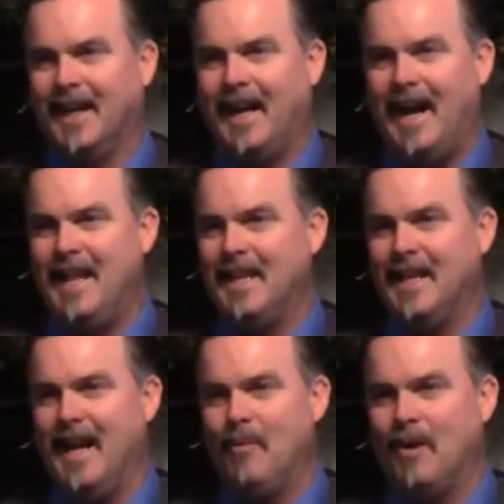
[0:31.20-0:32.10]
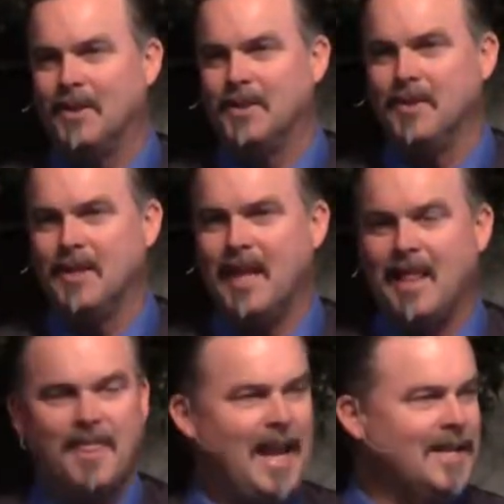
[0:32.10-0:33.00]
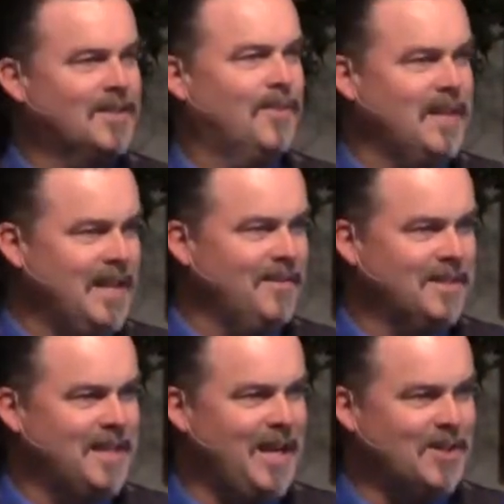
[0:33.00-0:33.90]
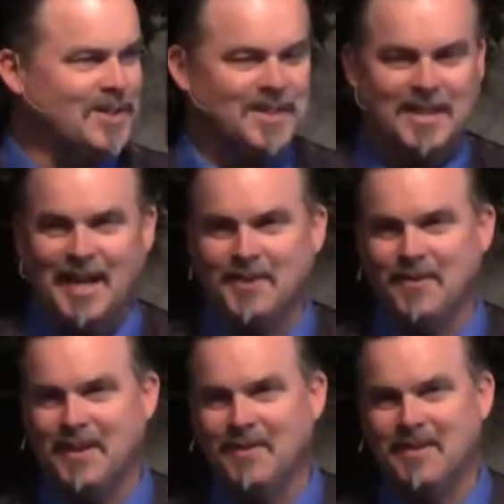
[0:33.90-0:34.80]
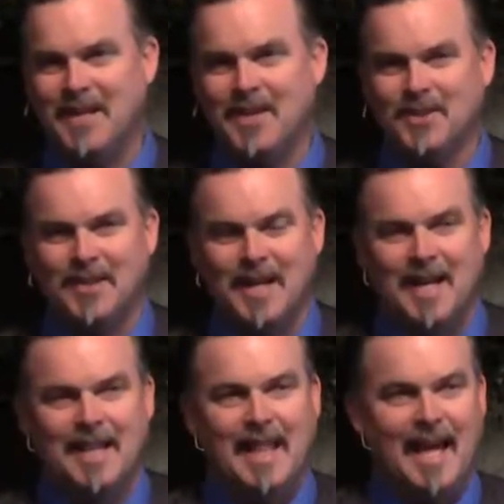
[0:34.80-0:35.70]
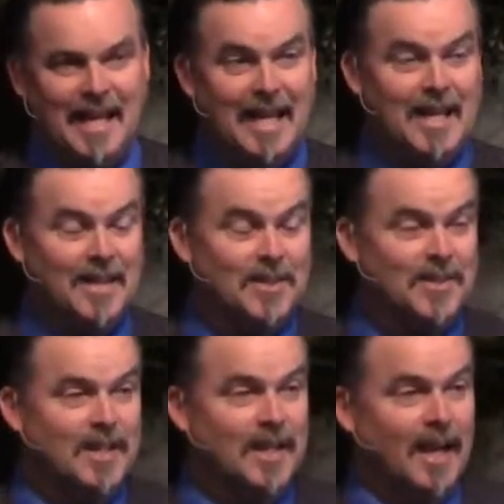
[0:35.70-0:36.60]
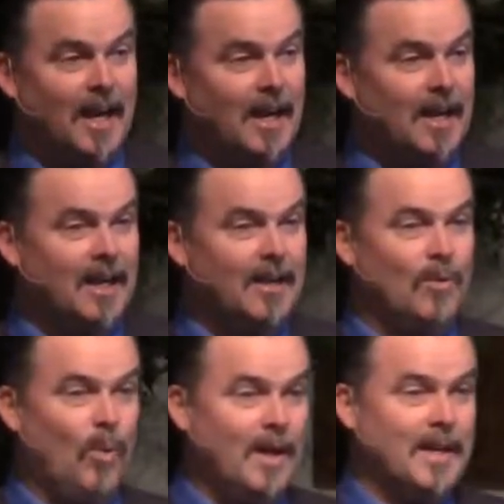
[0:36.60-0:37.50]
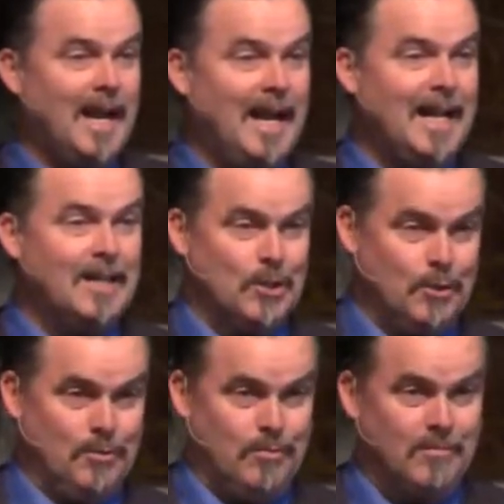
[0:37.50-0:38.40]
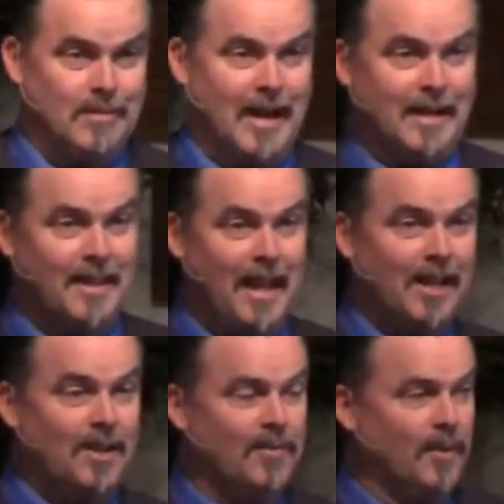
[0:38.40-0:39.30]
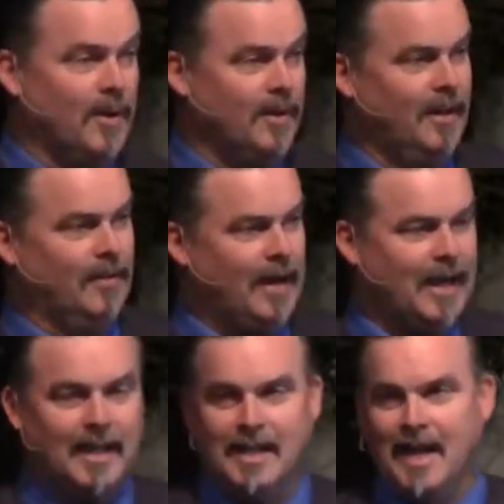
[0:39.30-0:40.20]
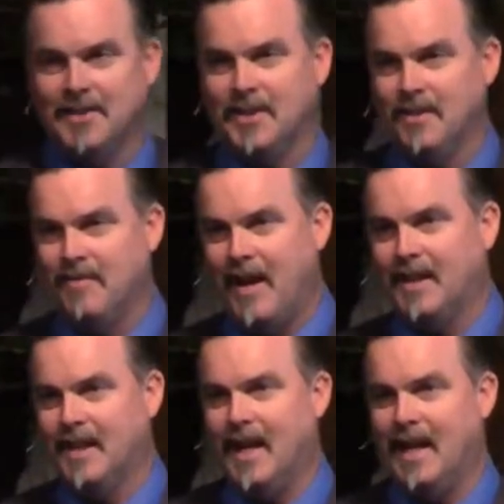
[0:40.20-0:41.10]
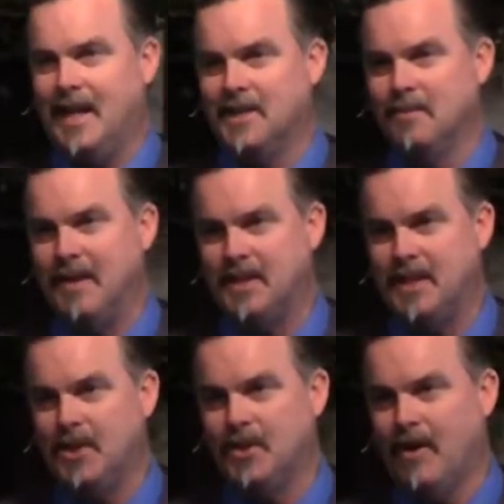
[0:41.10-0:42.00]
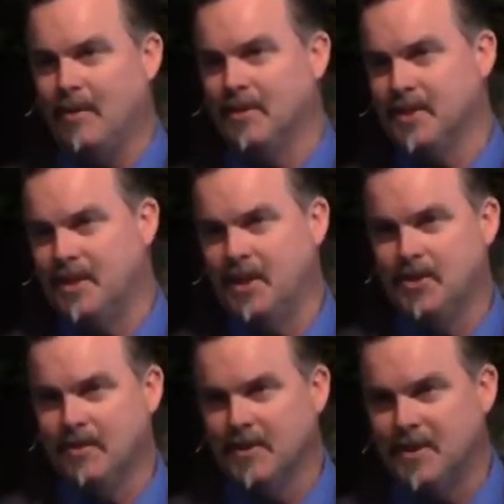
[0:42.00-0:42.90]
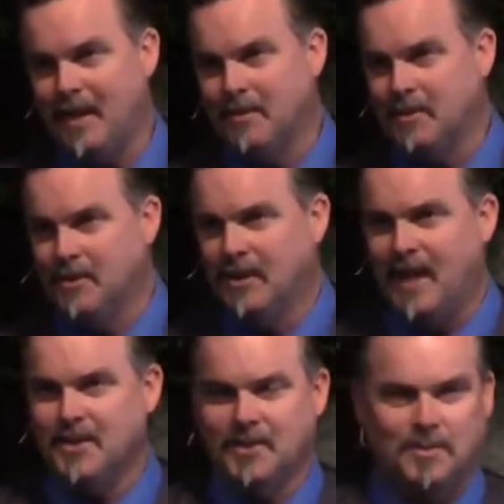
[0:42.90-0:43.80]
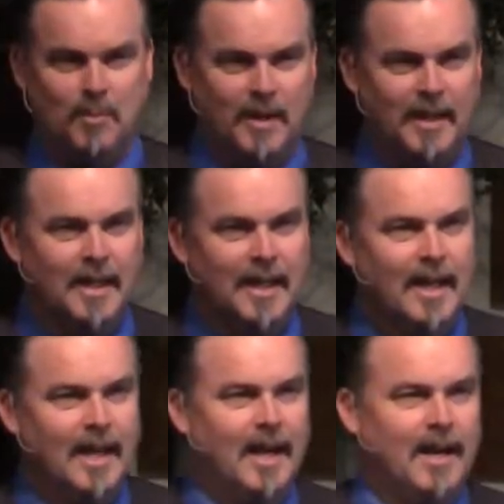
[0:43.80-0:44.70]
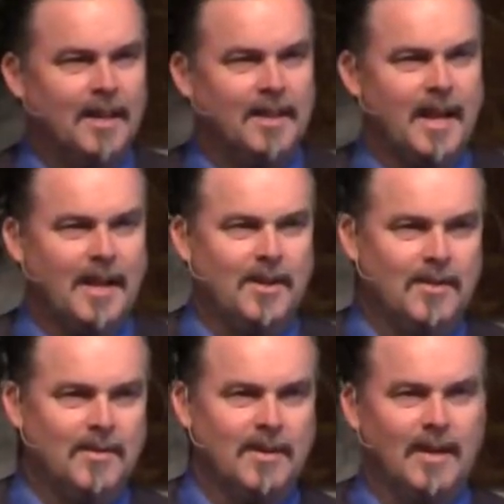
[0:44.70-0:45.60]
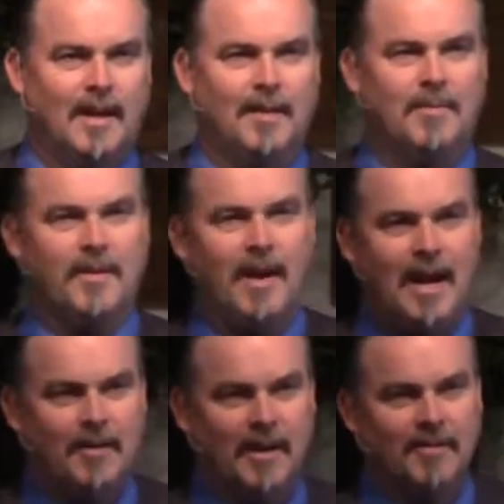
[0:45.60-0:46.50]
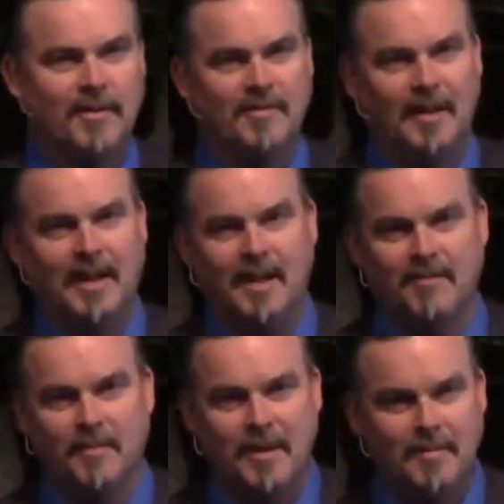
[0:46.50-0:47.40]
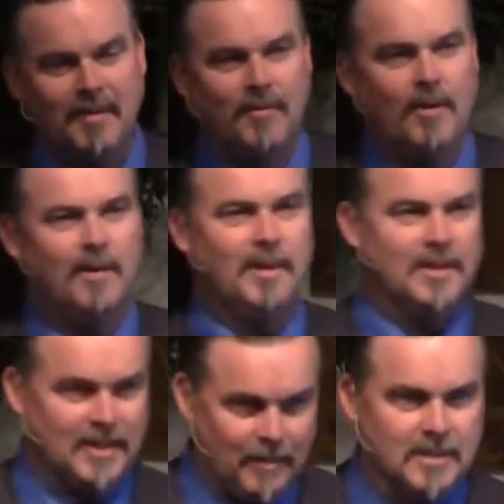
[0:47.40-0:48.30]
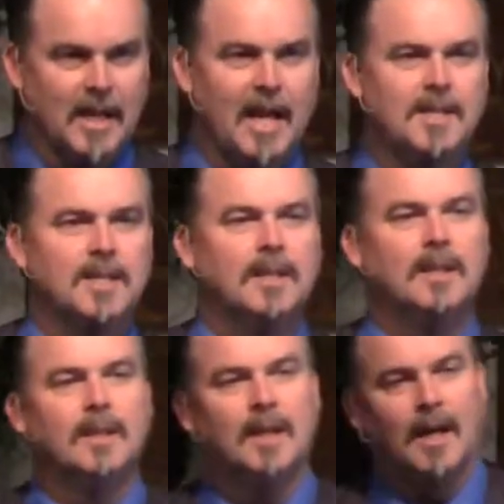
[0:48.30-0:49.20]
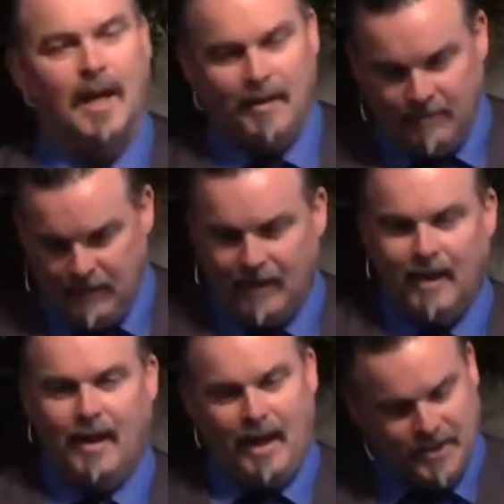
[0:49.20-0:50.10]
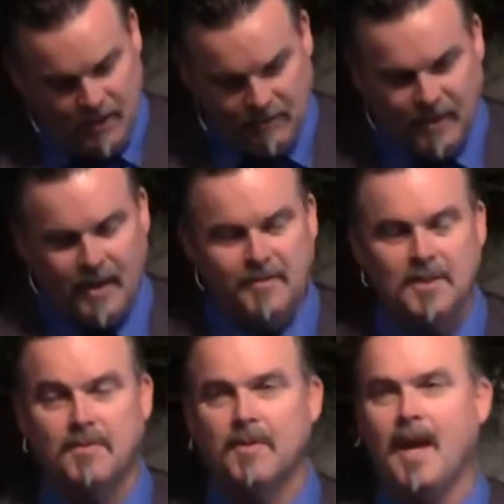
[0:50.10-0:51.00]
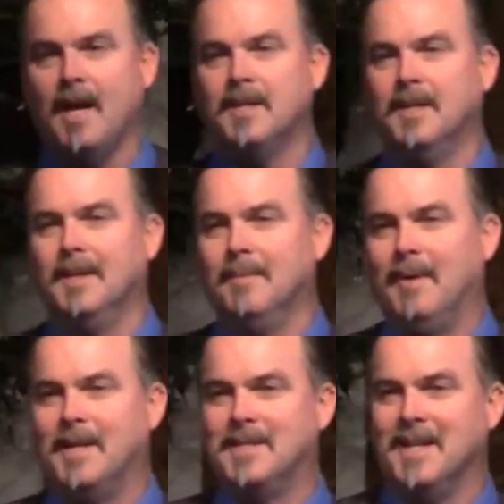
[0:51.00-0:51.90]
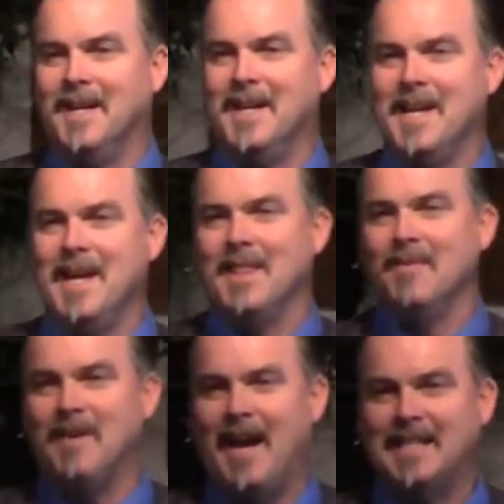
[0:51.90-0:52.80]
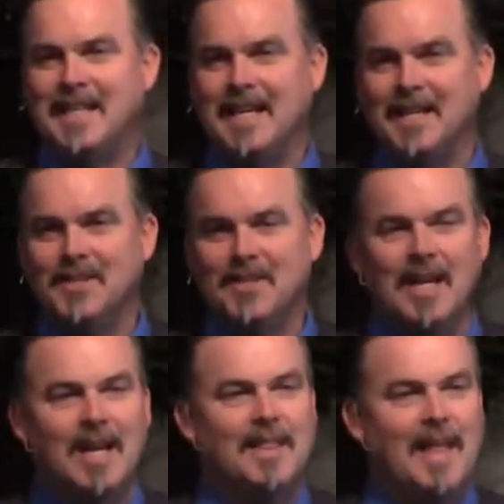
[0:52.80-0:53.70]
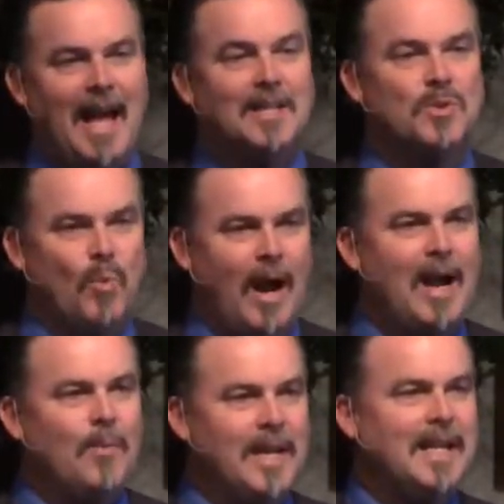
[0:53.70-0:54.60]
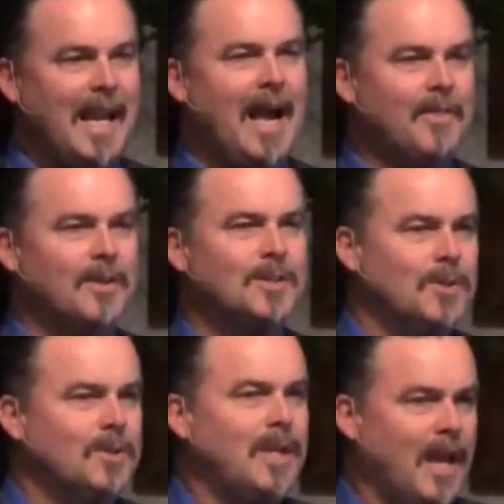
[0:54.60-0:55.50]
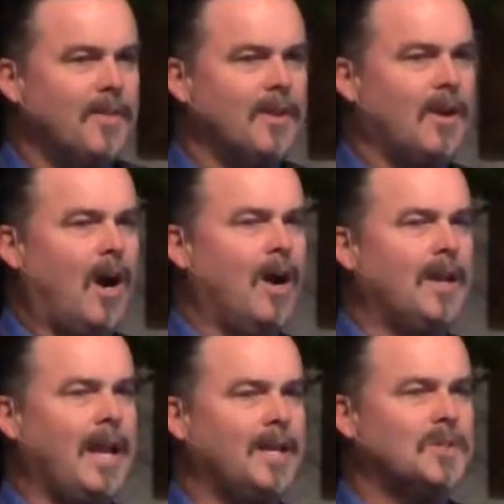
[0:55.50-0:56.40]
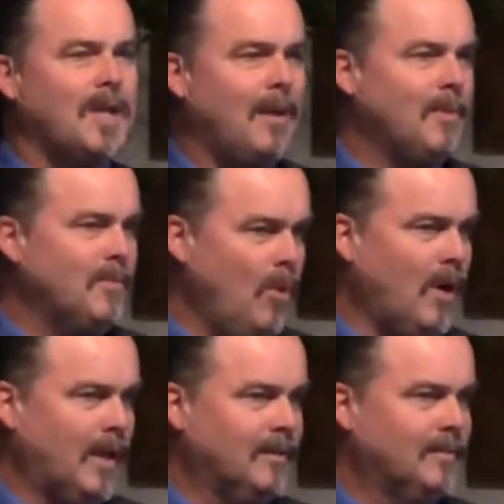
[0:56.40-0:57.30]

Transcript: I think I want to, and, and thanks for the invitation. Thanks for the invitation. That is uh, what I do. And thank you for recognizing the fact that I get to be a teacher. I was the teacher of the Sabbath school class this morning. Uh, thank you, uh, Brother Heinrich, for filling in for me before because I was late. Uh, I, uh, I, ask your forgiveness for that. But uh, the fact is, that's why we gather together on a Sabbath morning